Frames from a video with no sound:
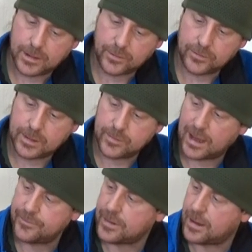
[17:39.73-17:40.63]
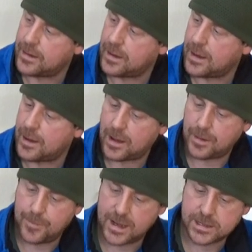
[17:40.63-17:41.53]
it doesn't seem to have a,
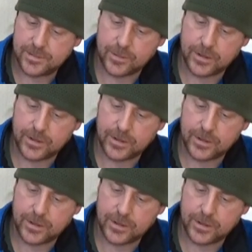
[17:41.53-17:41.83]
a, a massive